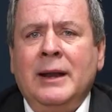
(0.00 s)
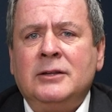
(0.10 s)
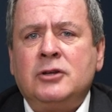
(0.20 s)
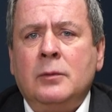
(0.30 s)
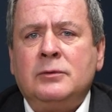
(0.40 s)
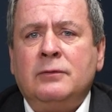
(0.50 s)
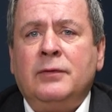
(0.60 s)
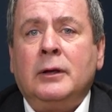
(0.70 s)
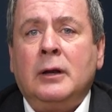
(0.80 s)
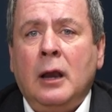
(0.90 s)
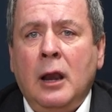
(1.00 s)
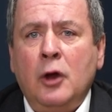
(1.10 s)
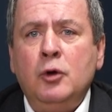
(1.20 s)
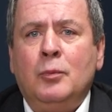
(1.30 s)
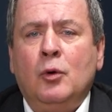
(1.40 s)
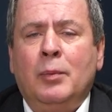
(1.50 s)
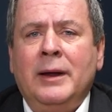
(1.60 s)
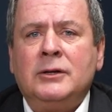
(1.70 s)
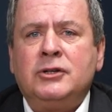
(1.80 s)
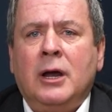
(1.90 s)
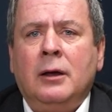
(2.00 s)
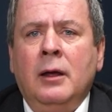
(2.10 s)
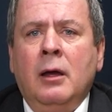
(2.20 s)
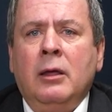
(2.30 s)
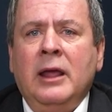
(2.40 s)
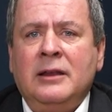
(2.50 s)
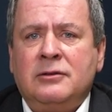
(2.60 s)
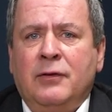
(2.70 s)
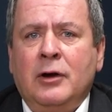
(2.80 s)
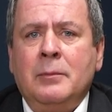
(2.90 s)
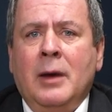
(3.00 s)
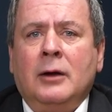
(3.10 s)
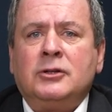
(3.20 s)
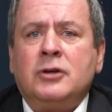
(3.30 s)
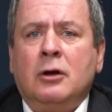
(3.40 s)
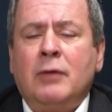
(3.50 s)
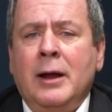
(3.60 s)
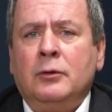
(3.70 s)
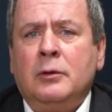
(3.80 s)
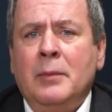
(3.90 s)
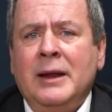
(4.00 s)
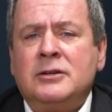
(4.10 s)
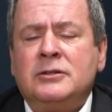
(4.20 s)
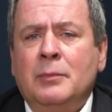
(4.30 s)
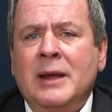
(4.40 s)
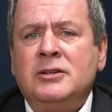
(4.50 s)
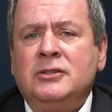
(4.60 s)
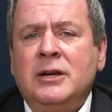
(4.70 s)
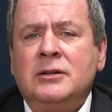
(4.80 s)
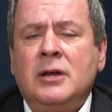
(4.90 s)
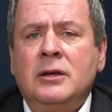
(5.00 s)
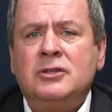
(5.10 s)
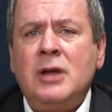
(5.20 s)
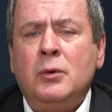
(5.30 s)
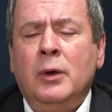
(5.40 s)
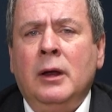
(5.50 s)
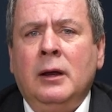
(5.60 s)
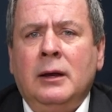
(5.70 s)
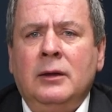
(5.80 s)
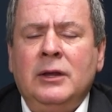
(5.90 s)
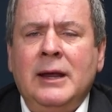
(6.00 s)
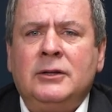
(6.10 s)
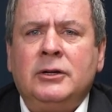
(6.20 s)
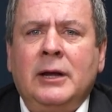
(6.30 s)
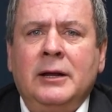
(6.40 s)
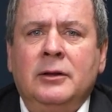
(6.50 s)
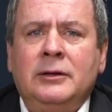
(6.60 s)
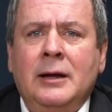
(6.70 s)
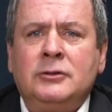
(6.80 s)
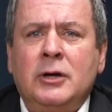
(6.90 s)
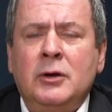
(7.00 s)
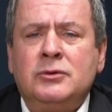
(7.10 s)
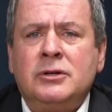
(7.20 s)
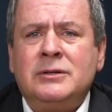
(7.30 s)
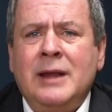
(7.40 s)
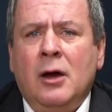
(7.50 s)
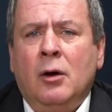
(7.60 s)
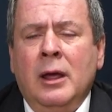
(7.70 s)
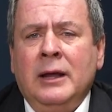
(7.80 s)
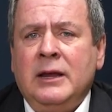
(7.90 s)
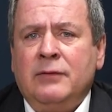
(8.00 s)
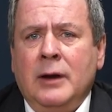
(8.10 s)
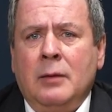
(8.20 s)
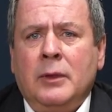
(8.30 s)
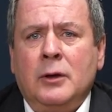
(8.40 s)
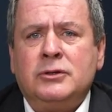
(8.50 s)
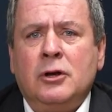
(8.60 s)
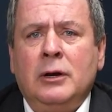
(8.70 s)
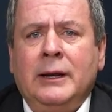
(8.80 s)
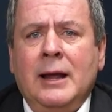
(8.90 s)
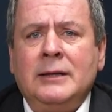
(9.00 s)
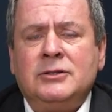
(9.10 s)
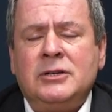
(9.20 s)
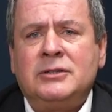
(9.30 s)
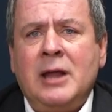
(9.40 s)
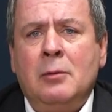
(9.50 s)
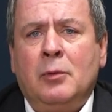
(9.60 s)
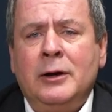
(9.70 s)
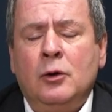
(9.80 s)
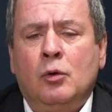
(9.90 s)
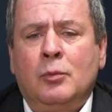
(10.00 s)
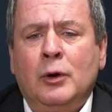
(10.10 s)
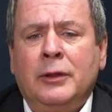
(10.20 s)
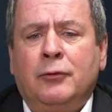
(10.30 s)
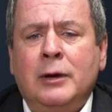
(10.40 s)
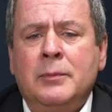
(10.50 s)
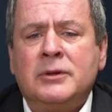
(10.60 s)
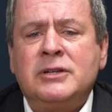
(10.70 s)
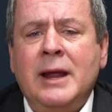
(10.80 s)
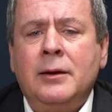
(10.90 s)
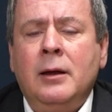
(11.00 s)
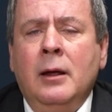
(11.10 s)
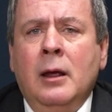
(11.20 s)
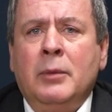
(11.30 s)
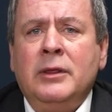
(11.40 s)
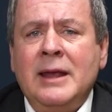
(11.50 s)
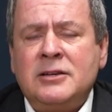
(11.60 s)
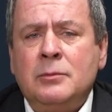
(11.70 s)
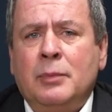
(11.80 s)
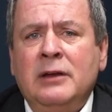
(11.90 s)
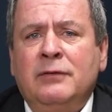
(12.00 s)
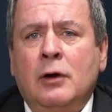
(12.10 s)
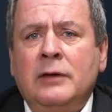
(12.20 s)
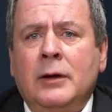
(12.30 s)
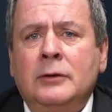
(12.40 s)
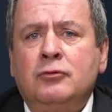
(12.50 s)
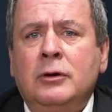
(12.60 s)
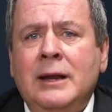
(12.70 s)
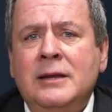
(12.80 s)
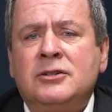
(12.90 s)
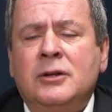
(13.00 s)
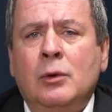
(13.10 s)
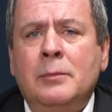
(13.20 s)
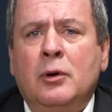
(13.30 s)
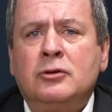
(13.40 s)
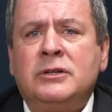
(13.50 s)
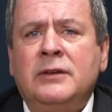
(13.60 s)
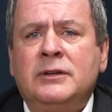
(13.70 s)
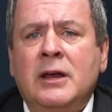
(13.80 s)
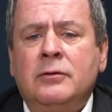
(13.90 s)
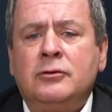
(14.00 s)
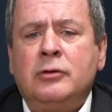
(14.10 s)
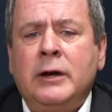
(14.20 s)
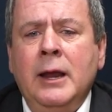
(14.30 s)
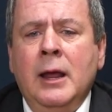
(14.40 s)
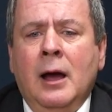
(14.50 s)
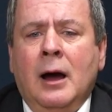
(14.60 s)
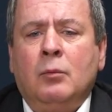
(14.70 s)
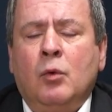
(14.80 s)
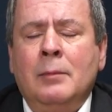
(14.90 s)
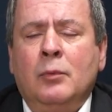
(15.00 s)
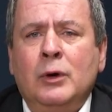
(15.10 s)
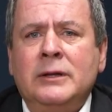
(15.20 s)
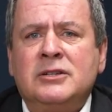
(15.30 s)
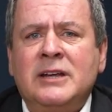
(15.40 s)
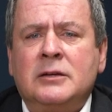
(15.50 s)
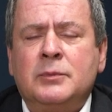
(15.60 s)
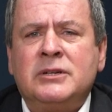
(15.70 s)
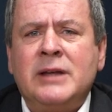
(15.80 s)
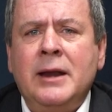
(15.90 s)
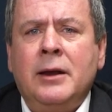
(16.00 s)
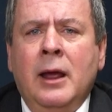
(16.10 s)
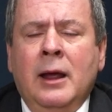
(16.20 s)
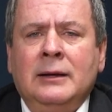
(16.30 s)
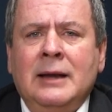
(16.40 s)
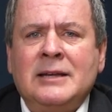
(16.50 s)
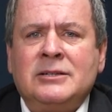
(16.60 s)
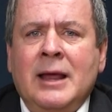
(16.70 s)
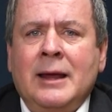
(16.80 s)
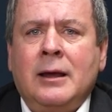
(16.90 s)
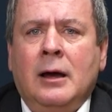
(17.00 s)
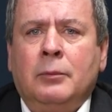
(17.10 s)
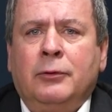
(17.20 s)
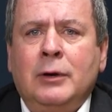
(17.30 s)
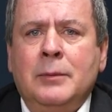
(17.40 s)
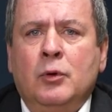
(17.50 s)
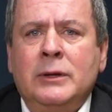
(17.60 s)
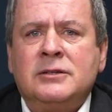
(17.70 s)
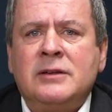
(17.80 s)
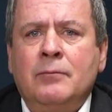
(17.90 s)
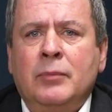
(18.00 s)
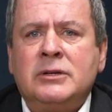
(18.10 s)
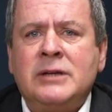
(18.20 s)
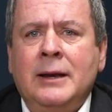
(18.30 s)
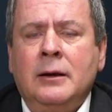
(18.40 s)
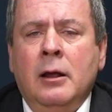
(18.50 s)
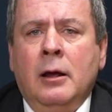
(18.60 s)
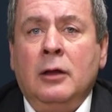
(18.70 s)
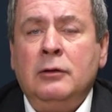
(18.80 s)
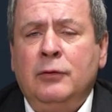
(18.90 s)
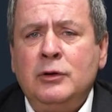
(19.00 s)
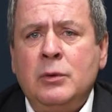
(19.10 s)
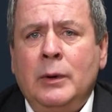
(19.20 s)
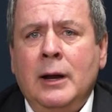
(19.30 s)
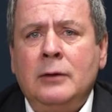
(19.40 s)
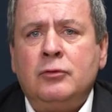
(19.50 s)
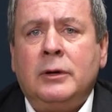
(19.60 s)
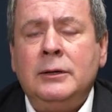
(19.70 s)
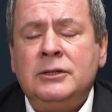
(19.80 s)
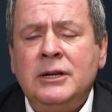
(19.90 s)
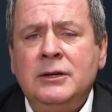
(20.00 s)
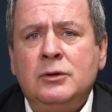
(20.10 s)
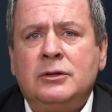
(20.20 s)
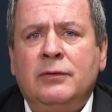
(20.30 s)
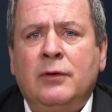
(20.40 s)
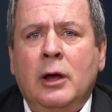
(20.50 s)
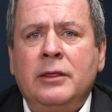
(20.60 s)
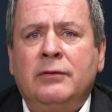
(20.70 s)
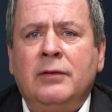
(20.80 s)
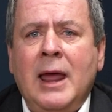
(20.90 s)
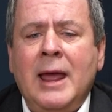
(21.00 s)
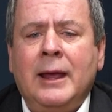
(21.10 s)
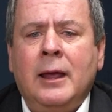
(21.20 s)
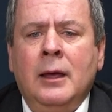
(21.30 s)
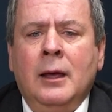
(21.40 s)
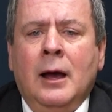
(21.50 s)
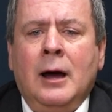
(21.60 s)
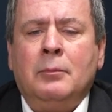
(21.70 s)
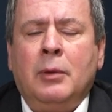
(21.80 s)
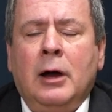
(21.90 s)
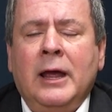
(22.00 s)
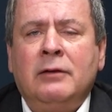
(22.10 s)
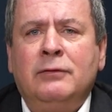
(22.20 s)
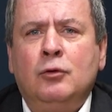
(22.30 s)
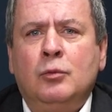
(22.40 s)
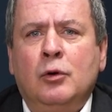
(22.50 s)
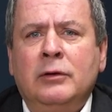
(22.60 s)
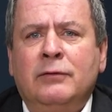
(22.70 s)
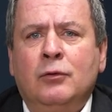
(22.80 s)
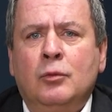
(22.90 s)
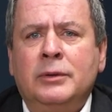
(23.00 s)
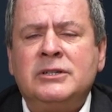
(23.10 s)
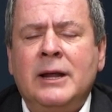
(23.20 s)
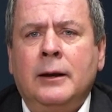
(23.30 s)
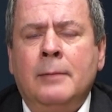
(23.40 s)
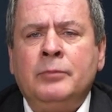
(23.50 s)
in terms of the global picture, it's very much around mixed messages. So, in the year to date, the Dow Jones has now given up those early gains. It's down by 0.3%, but the S&P 500 is still in positive territory, up 1.6%, NASDAQ up 3.7%, and the FTSE 100 continues to fly the flag, up by 4.4%.